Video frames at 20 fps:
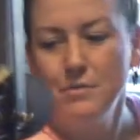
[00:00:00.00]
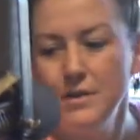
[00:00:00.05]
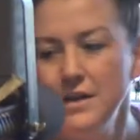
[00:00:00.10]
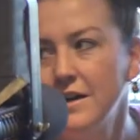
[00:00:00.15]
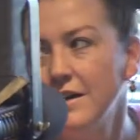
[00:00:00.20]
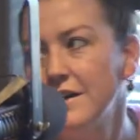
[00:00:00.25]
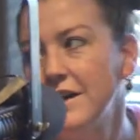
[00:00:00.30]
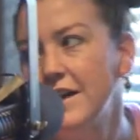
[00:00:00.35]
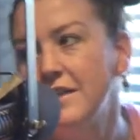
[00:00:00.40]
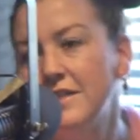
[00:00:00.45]
We
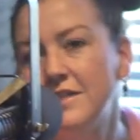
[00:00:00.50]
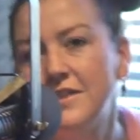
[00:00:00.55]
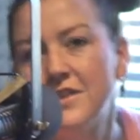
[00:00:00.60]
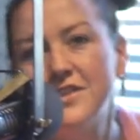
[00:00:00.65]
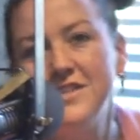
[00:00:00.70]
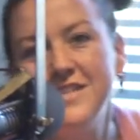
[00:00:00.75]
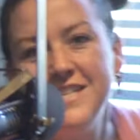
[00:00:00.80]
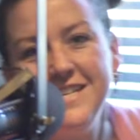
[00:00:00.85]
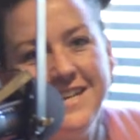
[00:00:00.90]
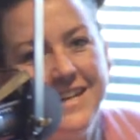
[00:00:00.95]
are at
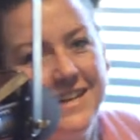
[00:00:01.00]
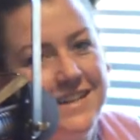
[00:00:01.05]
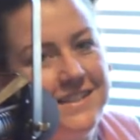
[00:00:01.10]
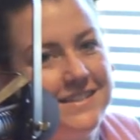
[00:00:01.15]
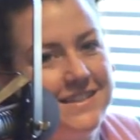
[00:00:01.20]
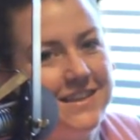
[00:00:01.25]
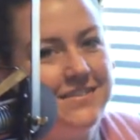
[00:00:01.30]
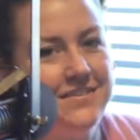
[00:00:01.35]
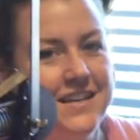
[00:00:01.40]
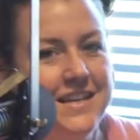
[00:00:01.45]

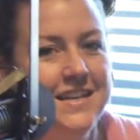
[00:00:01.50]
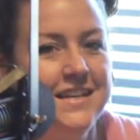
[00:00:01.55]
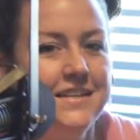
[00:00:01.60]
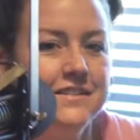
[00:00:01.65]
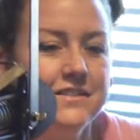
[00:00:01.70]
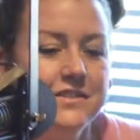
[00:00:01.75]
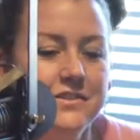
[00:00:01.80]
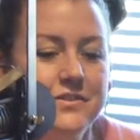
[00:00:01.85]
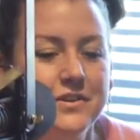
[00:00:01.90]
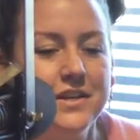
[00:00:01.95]
1387
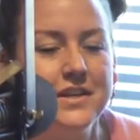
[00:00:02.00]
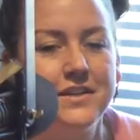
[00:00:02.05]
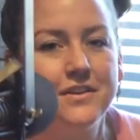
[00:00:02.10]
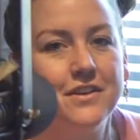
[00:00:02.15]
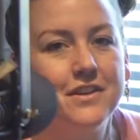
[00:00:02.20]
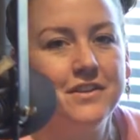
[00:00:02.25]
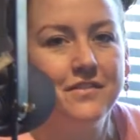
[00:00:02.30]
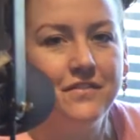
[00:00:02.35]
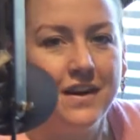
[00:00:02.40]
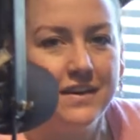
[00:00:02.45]
East,
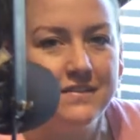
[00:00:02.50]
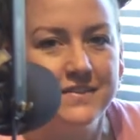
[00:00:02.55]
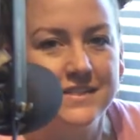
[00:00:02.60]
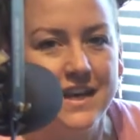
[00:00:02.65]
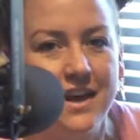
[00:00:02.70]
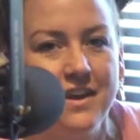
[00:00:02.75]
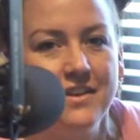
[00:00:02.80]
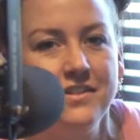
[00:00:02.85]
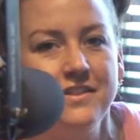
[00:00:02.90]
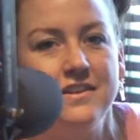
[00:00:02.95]
335
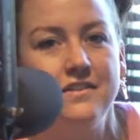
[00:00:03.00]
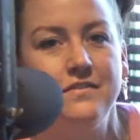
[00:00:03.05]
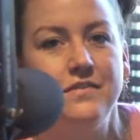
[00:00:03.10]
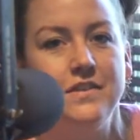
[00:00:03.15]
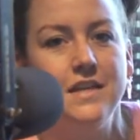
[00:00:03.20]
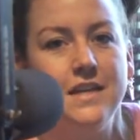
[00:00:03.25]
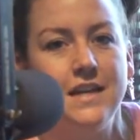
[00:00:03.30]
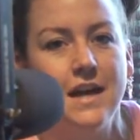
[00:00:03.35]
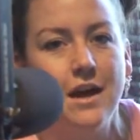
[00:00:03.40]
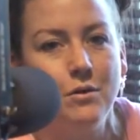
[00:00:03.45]
South, and if
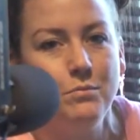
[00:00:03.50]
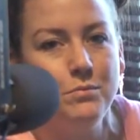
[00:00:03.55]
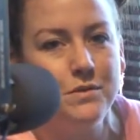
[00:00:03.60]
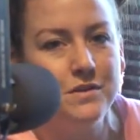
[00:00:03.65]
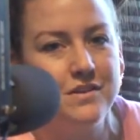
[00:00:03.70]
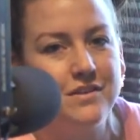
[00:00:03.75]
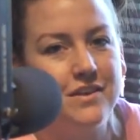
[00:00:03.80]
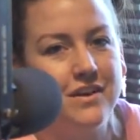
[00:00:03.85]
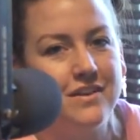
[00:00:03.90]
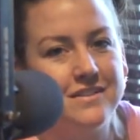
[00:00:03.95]
you need help, you
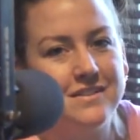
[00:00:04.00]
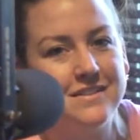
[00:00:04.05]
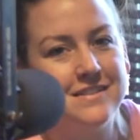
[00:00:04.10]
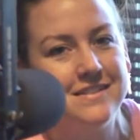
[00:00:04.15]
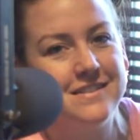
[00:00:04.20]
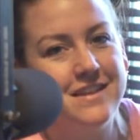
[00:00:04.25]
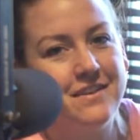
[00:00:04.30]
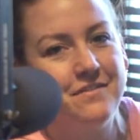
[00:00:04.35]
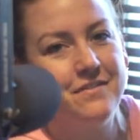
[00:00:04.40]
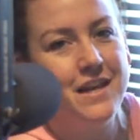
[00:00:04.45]
can call us
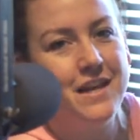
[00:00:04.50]
at